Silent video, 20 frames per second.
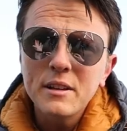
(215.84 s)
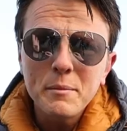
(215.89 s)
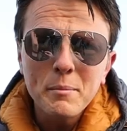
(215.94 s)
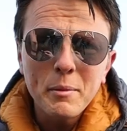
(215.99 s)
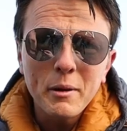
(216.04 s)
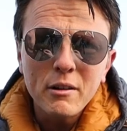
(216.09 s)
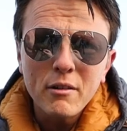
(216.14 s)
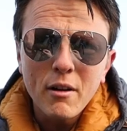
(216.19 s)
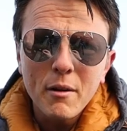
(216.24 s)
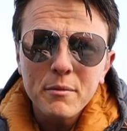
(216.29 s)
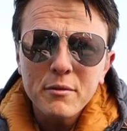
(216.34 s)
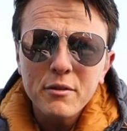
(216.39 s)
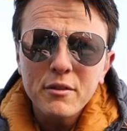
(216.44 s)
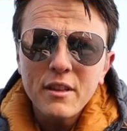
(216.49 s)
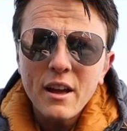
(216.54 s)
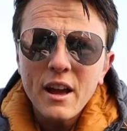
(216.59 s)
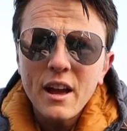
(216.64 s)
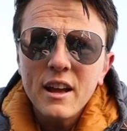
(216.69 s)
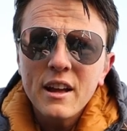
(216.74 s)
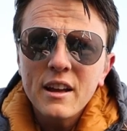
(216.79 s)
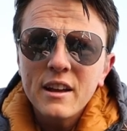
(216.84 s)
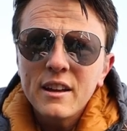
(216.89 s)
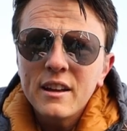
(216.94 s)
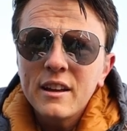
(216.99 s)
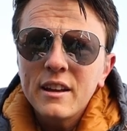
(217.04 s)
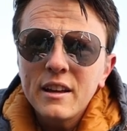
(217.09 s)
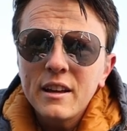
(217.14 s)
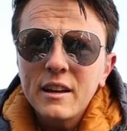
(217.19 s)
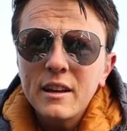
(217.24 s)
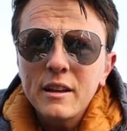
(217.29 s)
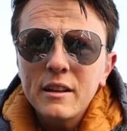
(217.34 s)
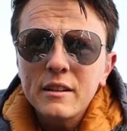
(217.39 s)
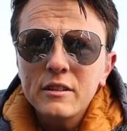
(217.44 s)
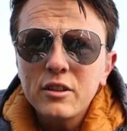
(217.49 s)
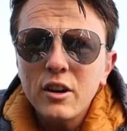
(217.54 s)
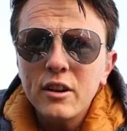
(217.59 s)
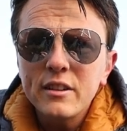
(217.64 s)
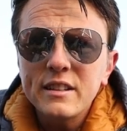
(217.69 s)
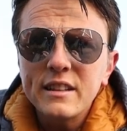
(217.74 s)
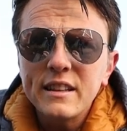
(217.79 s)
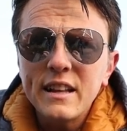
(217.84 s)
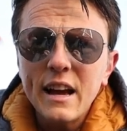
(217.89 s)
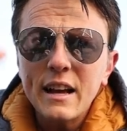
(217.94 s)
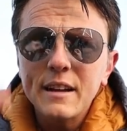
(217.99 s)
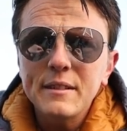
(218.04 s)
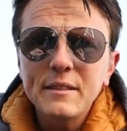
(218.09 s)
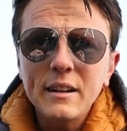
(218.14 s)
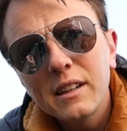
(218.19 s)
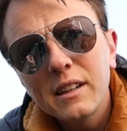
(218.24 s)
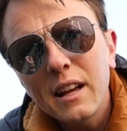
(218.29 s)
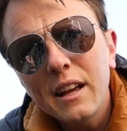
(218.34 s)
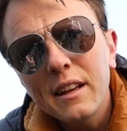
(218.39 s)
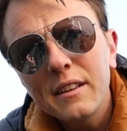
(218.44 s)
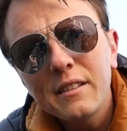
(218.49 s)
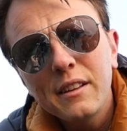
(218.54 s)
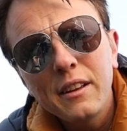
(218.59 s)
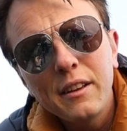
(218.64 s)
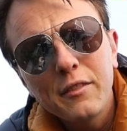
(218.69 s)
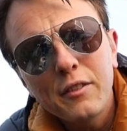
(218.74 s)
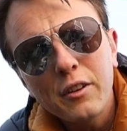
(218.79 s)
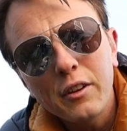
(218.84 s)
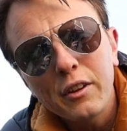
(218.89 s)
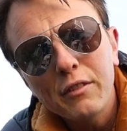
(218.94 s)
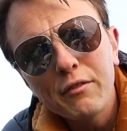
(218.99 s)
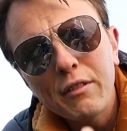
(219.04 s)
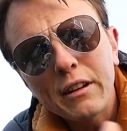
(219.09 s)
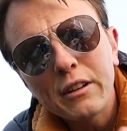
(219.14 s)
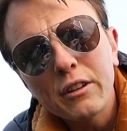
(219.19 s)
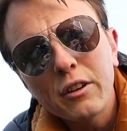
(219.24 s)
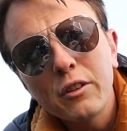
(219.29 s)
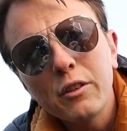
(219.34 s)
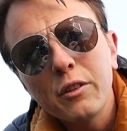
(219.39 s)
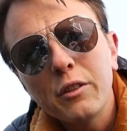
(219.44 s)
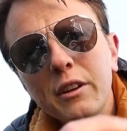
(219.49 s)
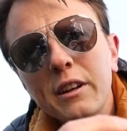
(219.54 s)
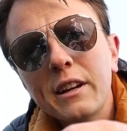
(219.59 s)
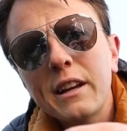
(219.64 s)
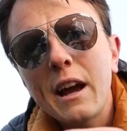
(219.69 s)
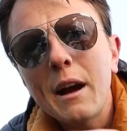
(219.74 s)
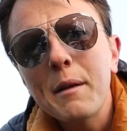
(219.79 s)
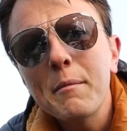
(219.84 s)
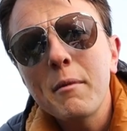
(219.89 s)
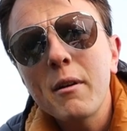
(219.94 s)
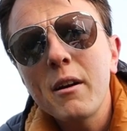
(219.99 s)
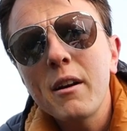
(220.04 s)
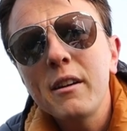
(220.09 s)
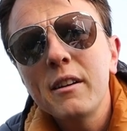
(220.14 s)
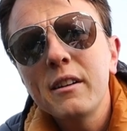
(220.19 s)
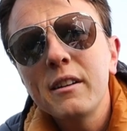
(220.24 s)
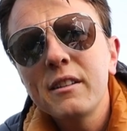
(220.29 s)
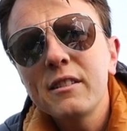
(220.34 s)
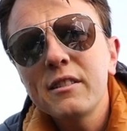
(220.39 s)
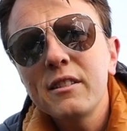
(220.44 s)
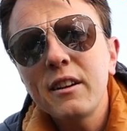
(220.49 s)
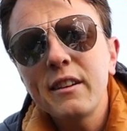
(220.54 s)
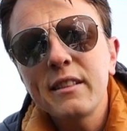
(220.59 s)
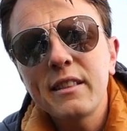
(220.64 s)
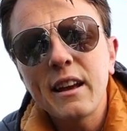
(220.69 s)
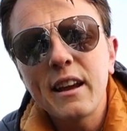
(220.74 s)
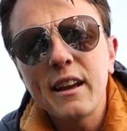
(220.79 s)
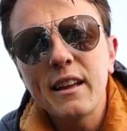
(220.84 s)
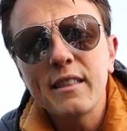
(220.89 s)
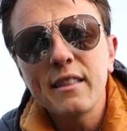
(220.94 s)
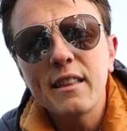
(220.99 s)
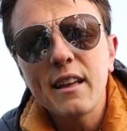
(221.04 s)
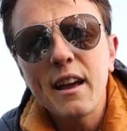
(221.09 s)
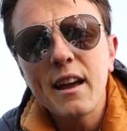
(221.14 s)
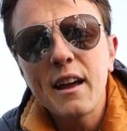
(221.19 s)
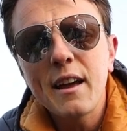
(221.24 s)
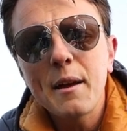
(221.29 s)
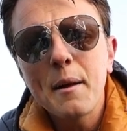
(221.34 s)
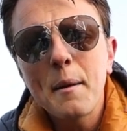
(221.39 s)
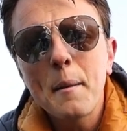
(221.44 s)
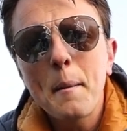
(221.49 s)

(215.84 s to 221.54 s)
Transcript: You put your arm through there, tighten that. Okay, so you've got your red dongle on your camera, slide that in there,